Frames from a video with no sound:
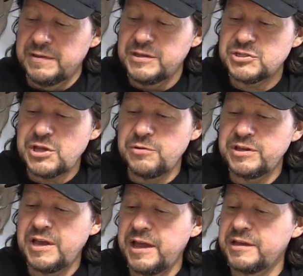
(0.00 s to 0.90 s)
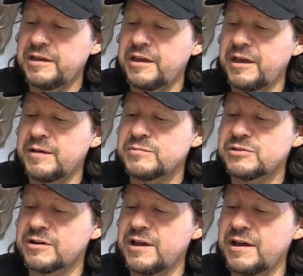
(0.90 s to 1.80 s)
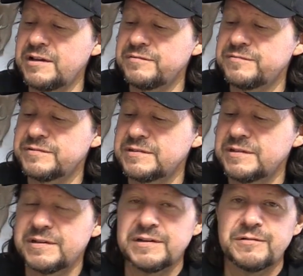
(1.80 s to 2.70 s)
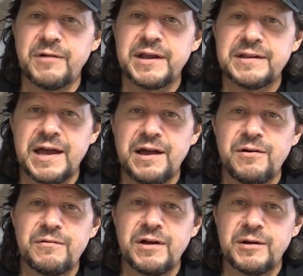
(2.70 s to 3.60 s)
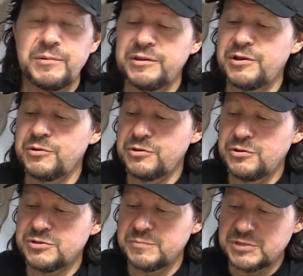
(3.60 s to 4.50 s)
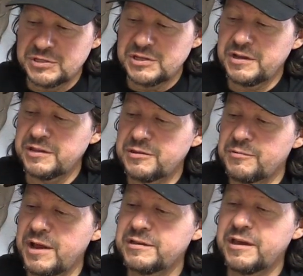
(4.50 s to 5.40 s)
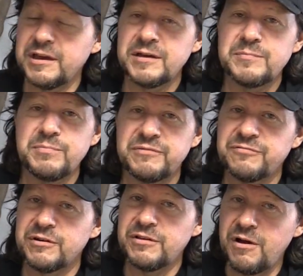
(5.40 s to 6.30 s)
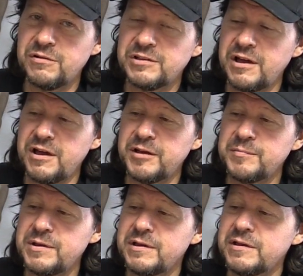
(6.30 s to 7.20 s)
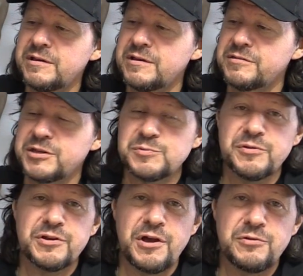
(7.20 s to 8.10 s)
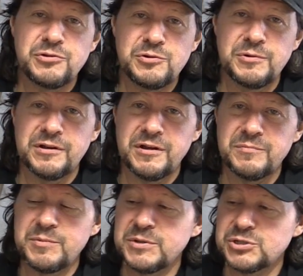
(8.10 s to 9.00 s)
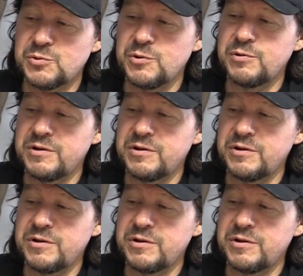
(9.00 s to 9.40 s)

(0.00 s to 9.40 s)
These Sony HandyCams, they're kind of, right now, I really don't use them since I got the RunCam, but for a long time, these were the go-to when it comes to my squirrel